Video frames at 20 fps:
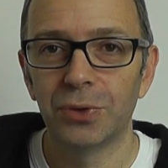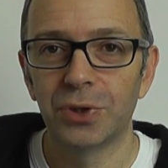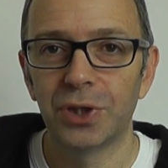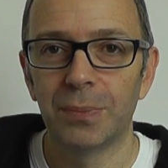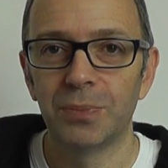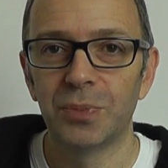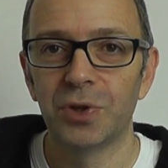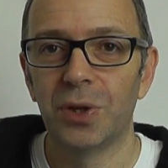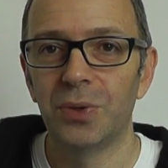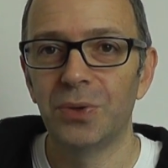
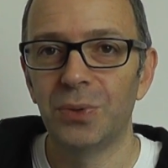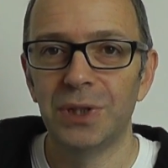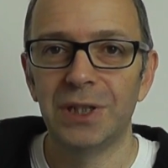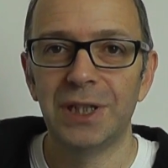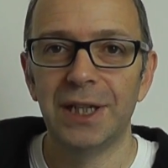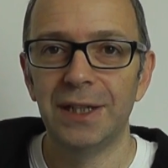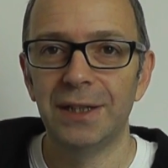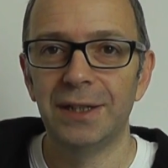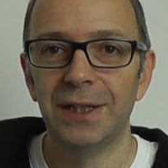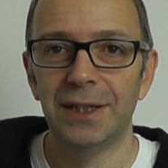Sometimes we
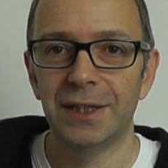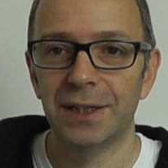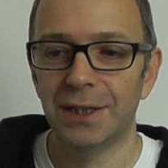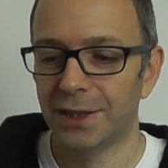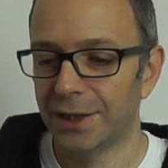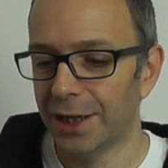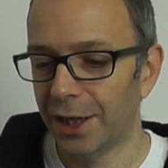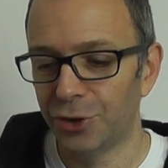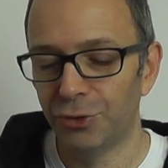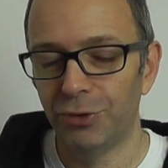see things
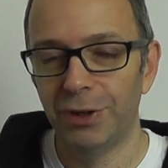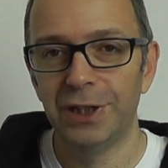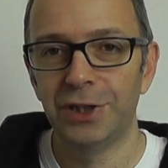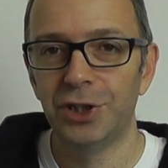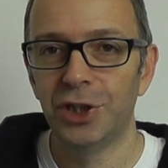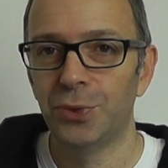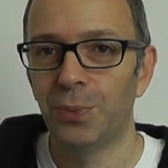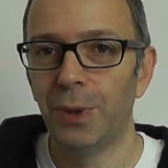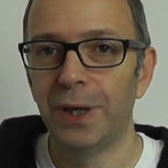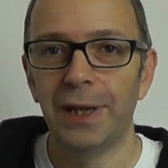stuttering
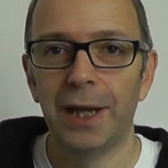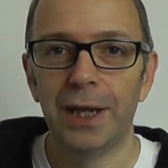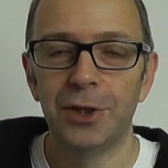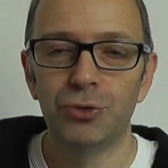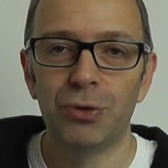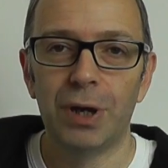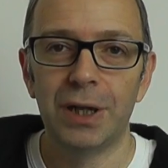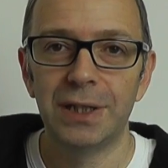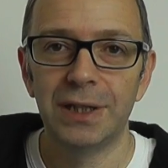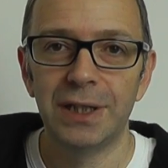just when they're
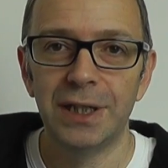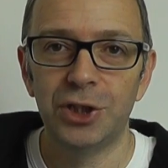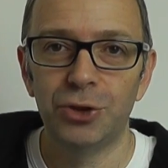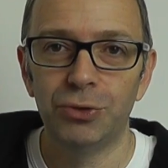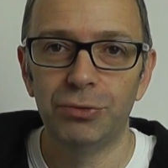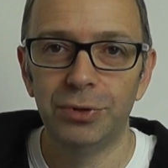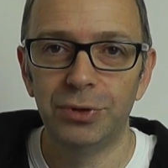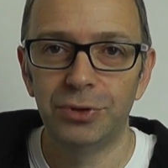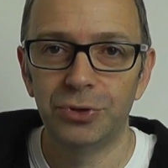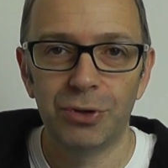
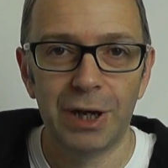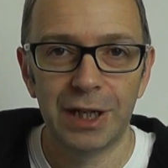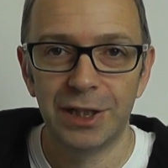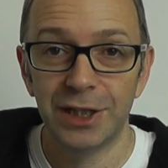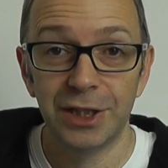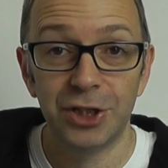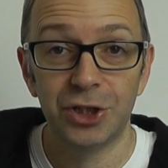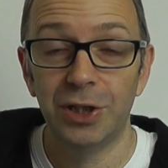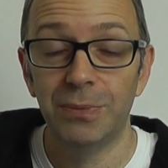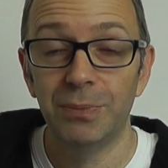
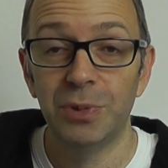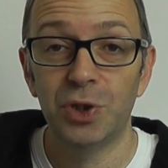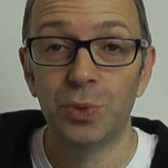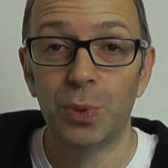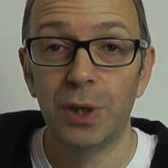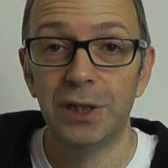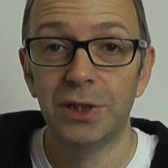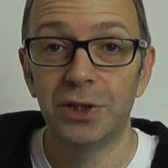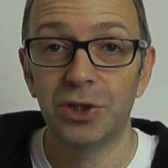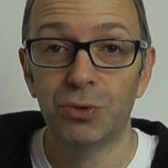transitioning
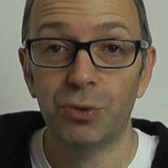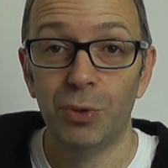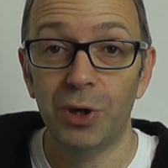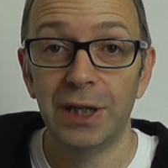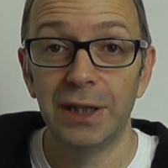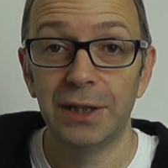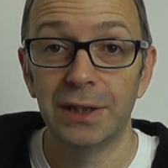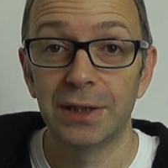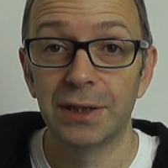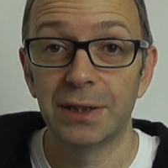between
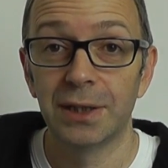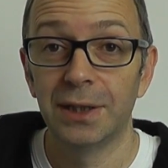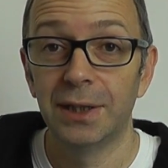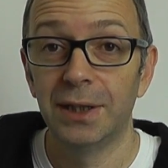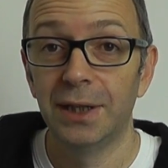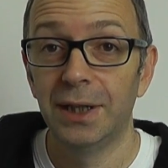screens.